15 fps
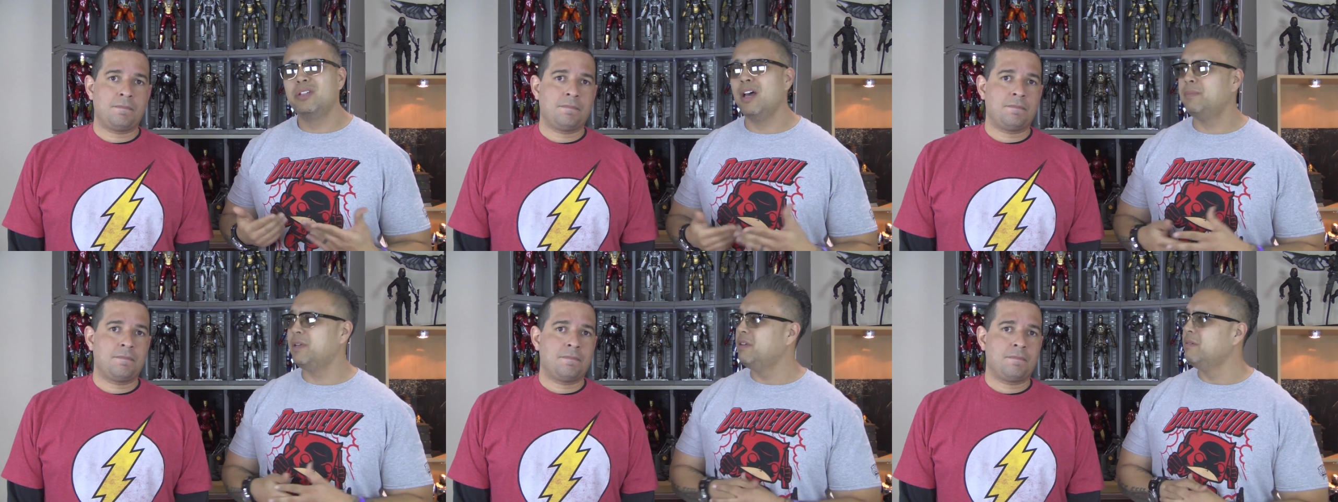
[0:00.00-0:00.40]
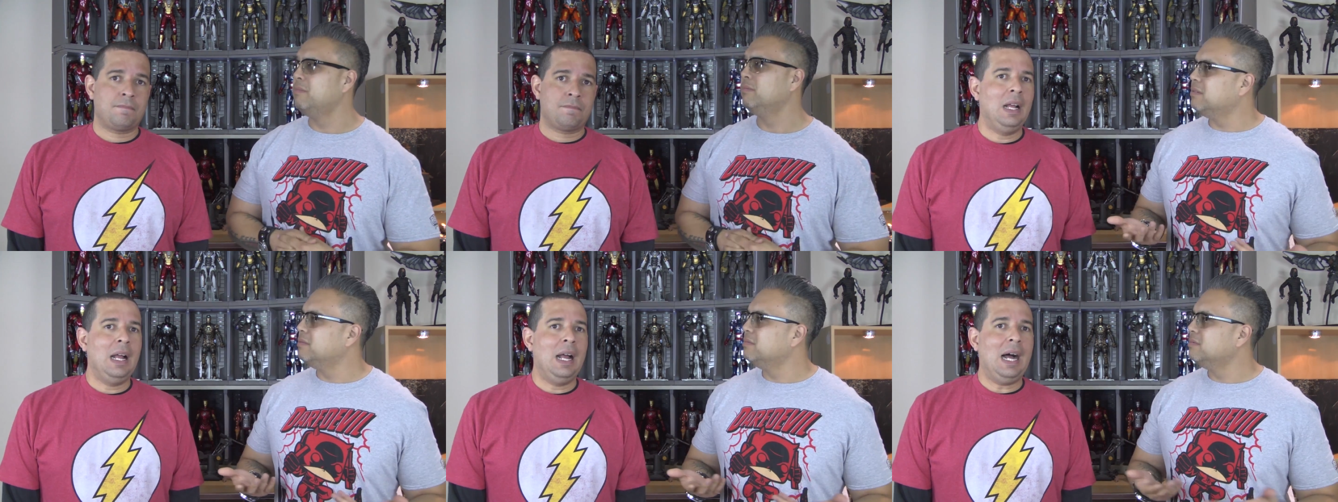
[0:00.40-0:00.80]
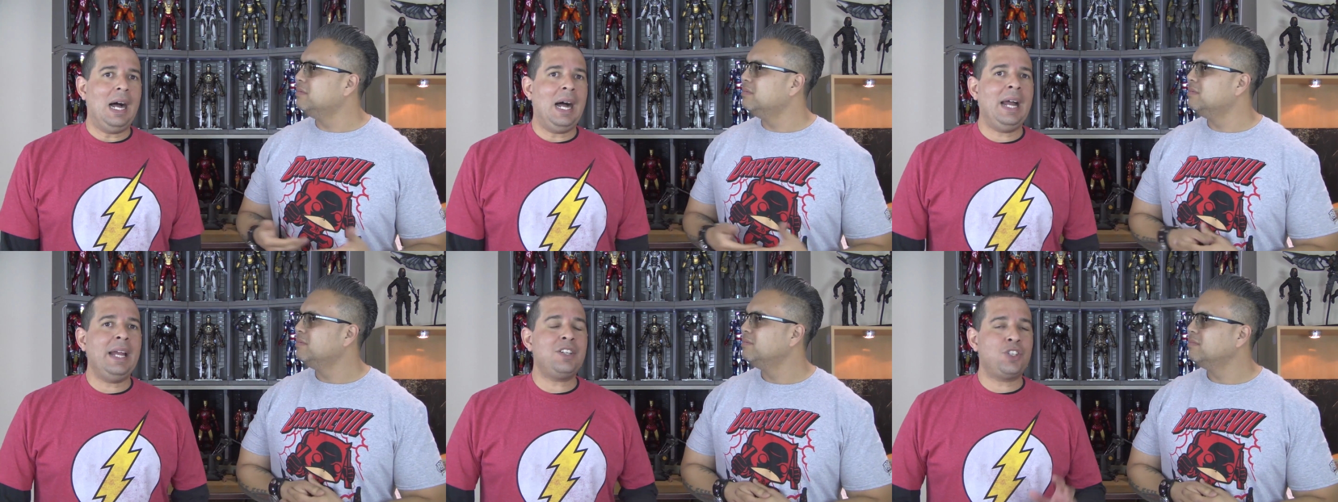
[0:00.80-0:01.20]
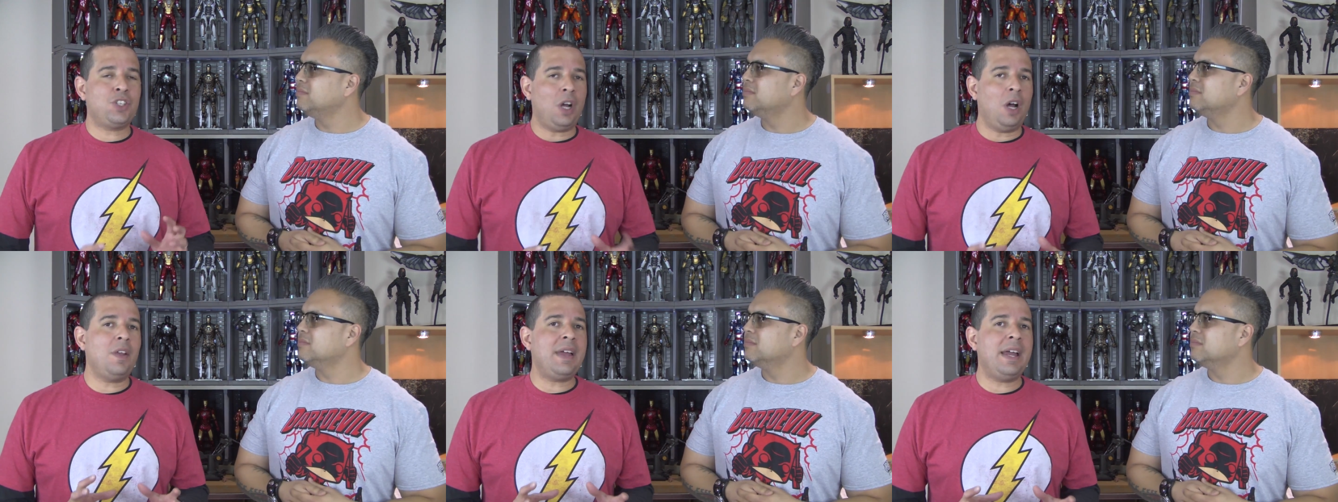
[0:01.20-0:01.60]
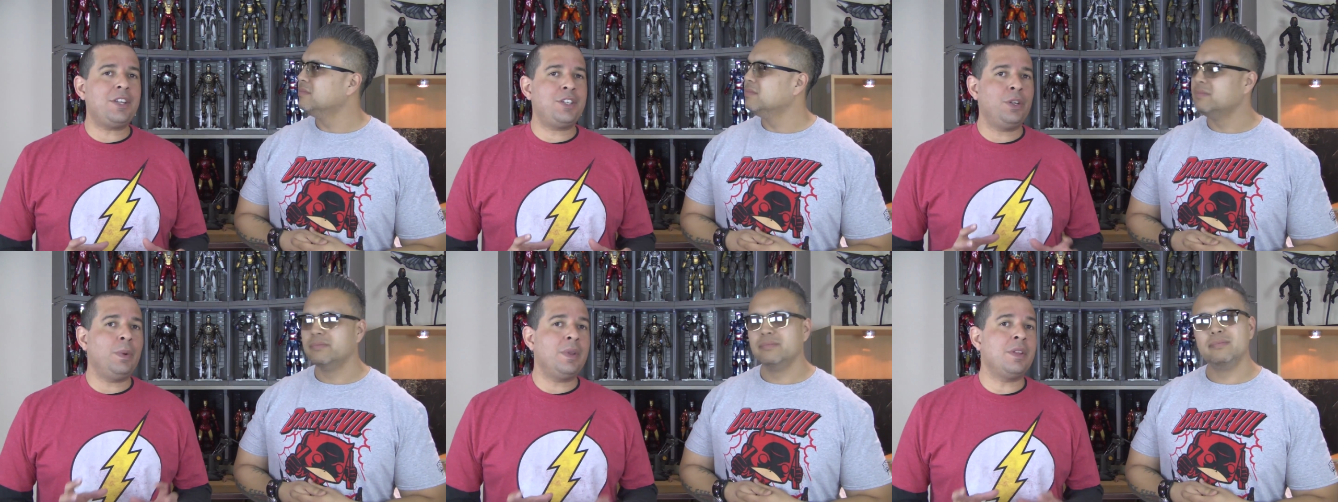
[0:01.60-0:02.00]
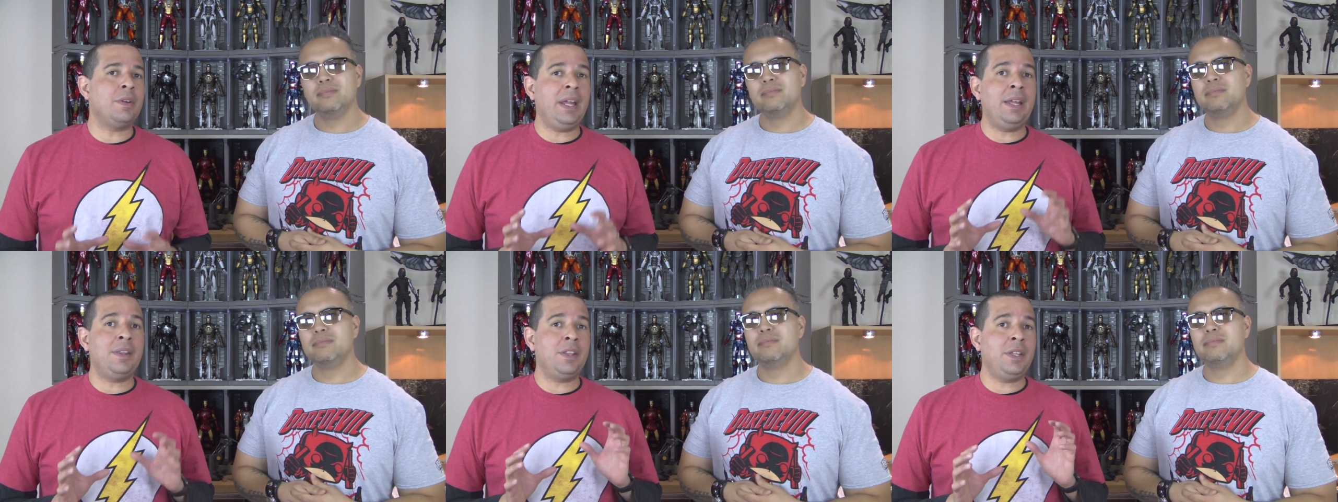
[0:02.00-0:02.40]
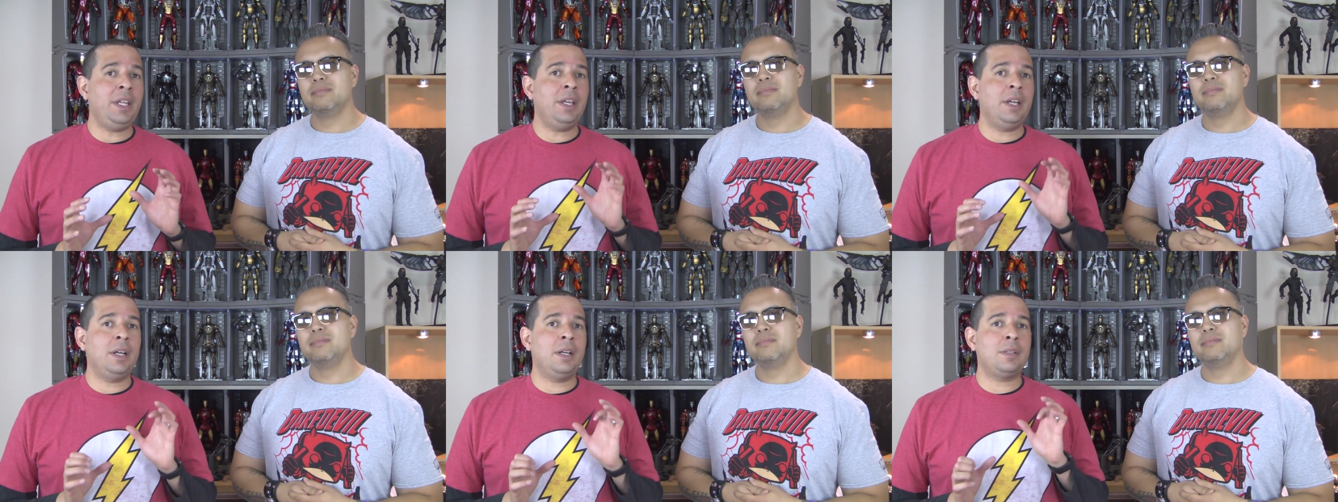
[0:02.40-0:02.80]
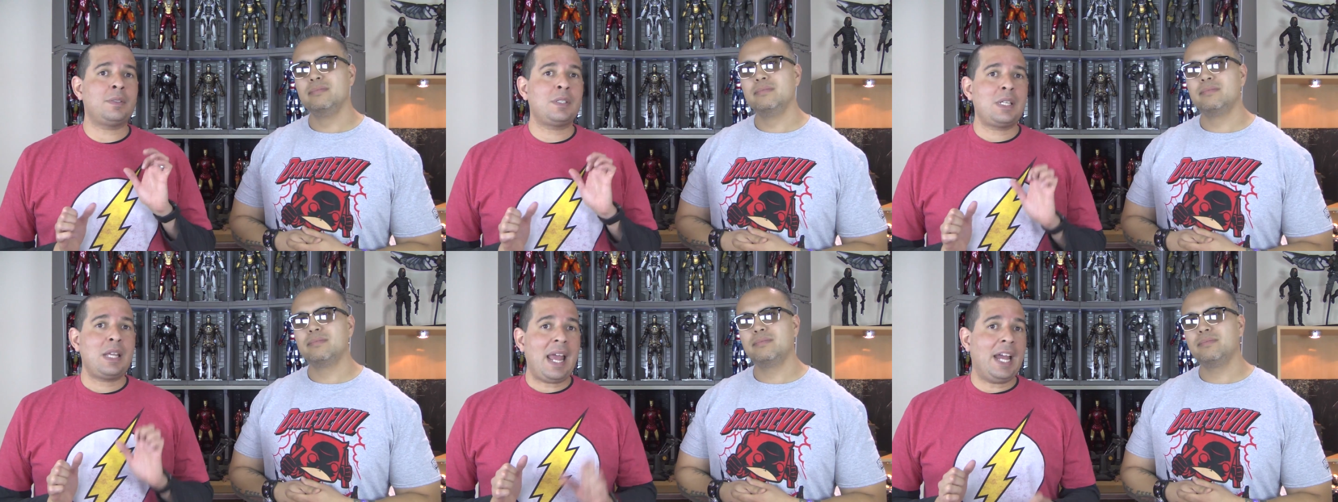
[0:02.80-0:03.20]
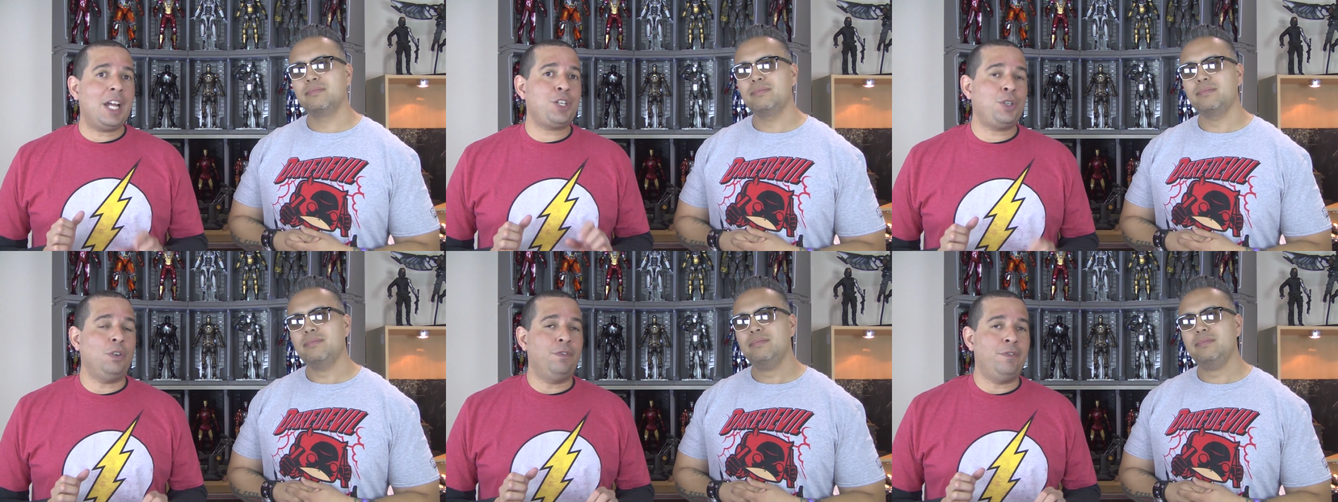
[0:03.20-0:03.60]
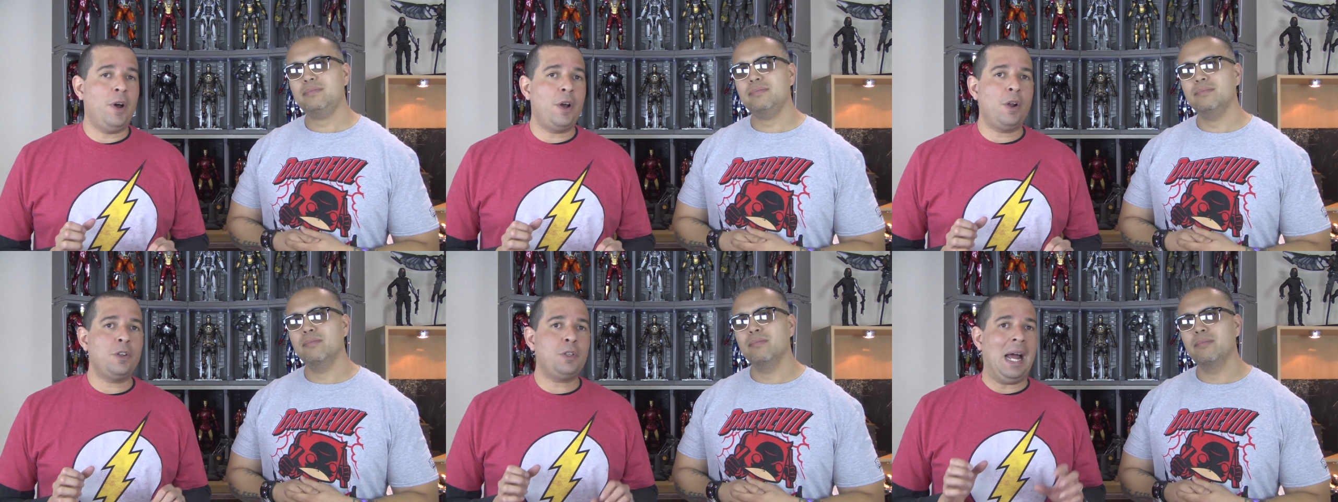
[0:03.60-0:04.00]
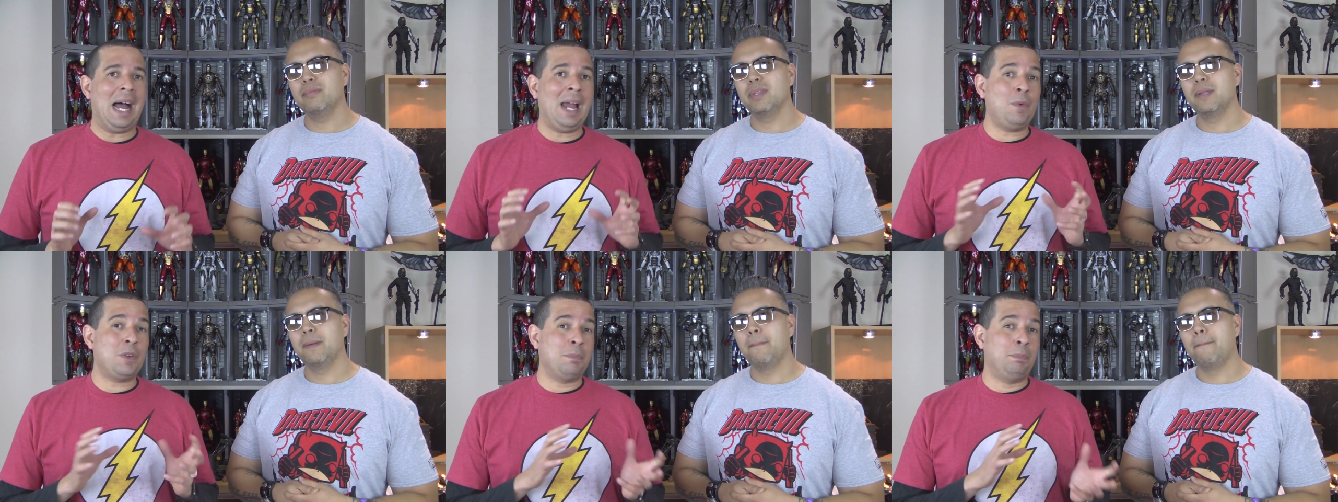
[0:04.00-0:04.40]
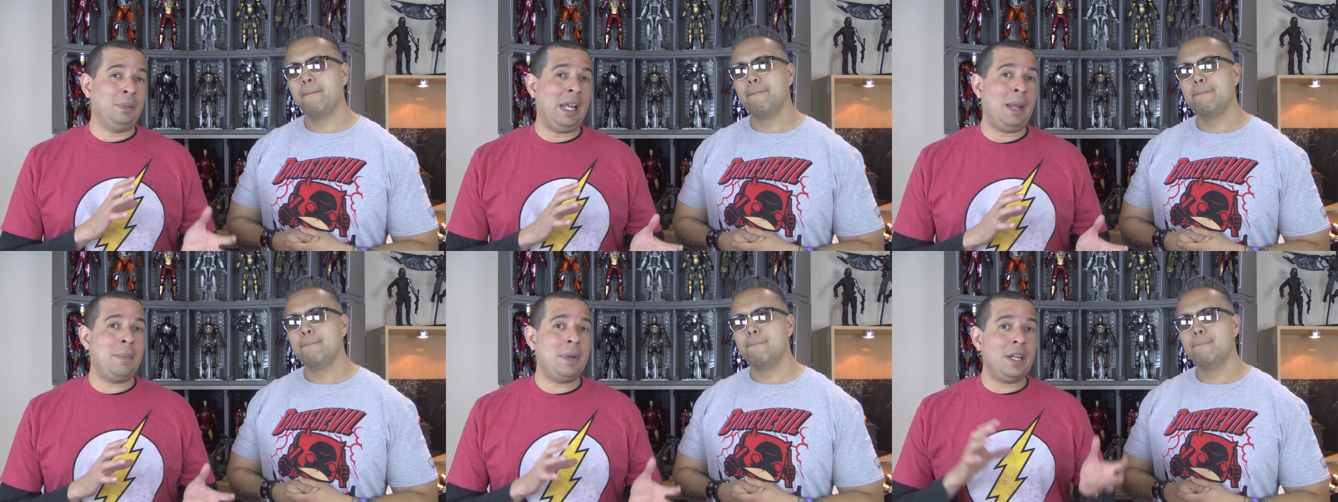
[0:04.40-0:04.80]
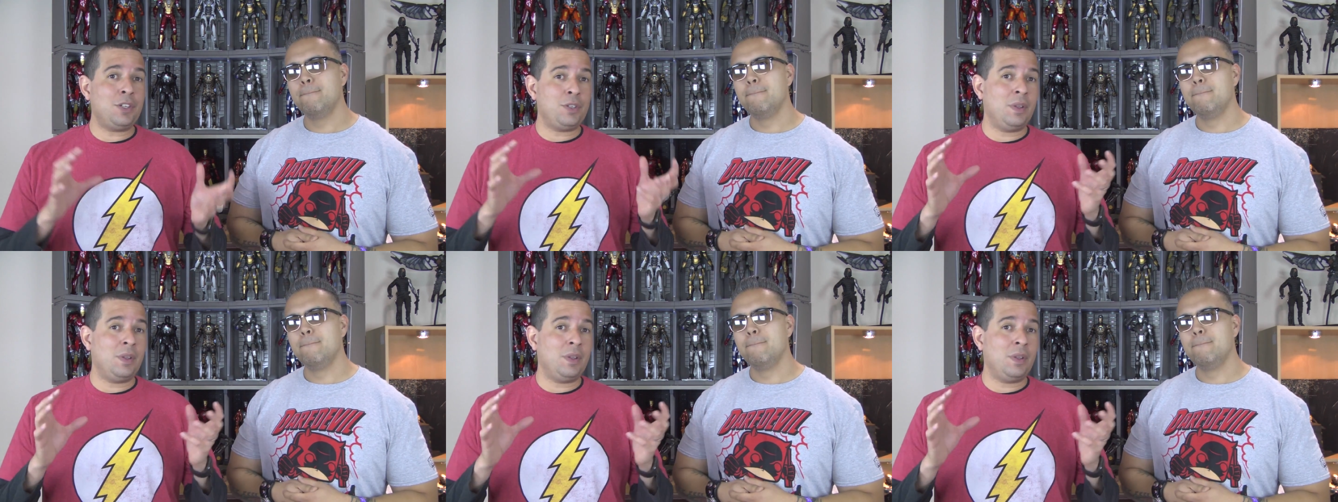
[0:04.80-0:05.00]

Speaker 1: tubby. I saw that too in the in the. Uh, actual photos. I was blaming it